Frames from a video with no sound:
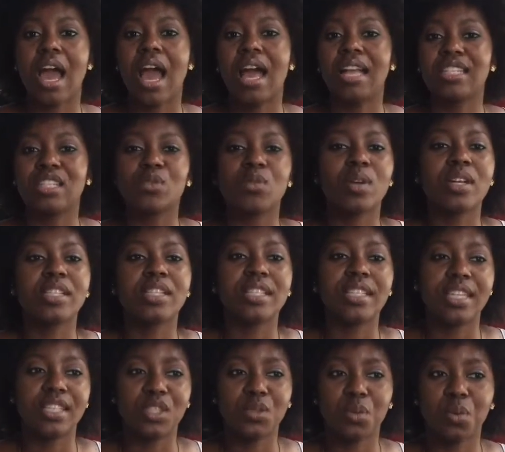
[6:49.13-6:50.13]
I just want us
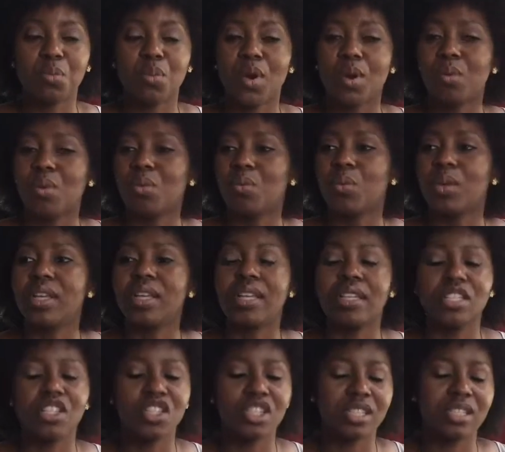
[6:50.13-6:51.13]
to get to a point where we
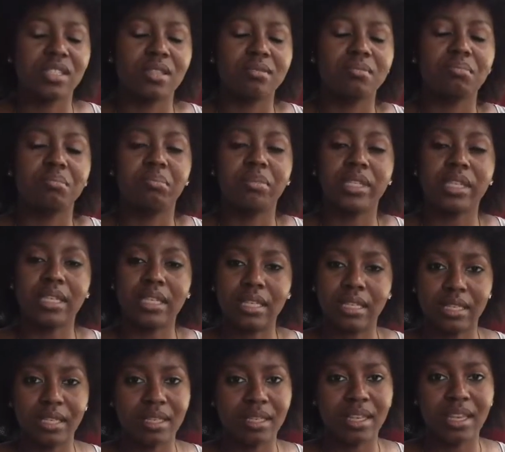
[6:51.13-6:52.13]
can just
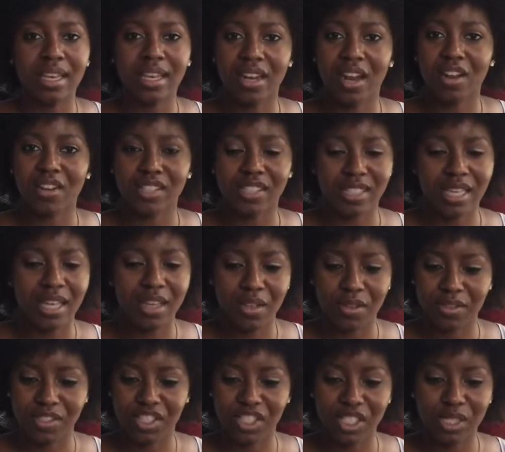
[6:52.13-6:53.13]
be in
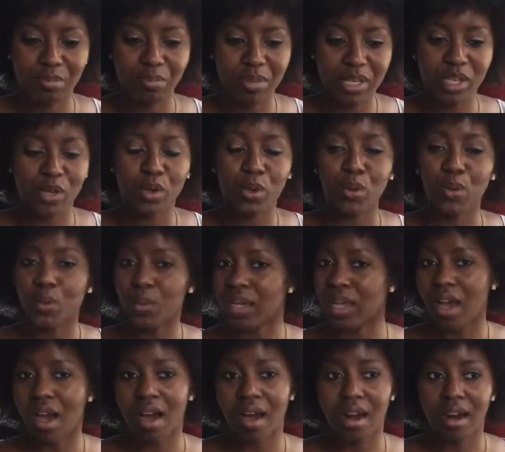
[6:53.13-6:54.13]
ourselves, just be who
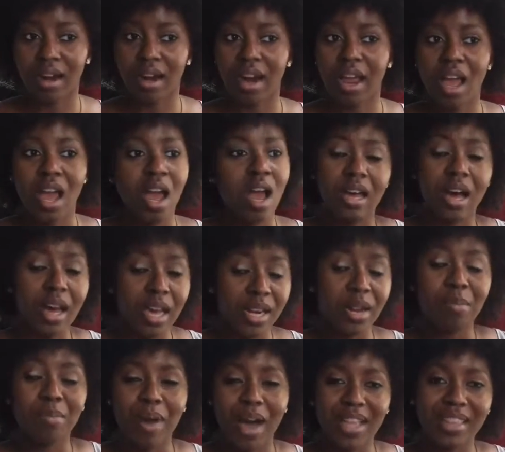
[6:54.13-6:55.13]
we are,
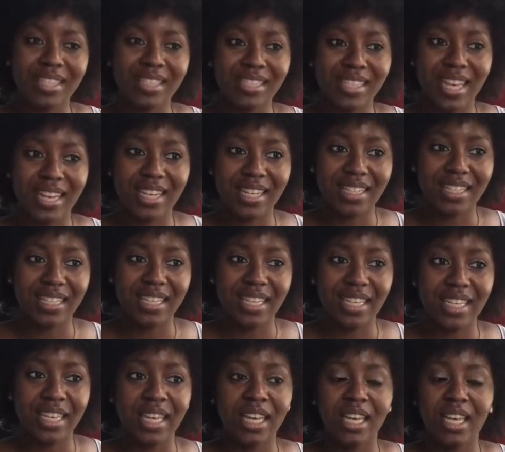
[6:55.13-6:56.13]

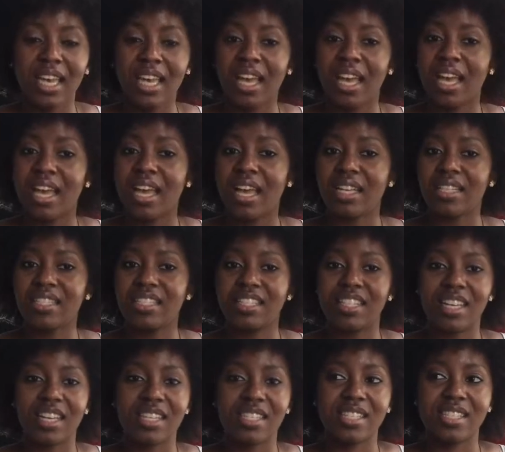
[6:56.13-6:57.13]
unapologetically,
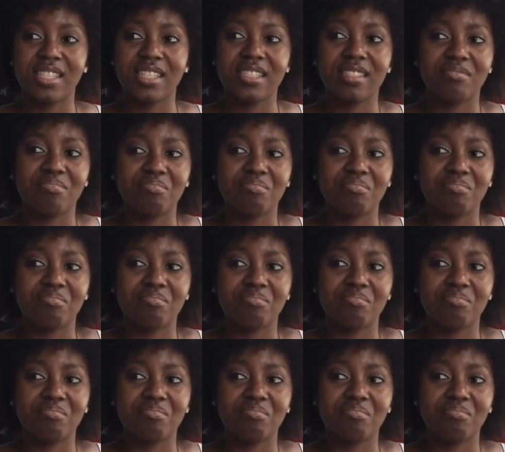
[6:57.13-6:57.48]
just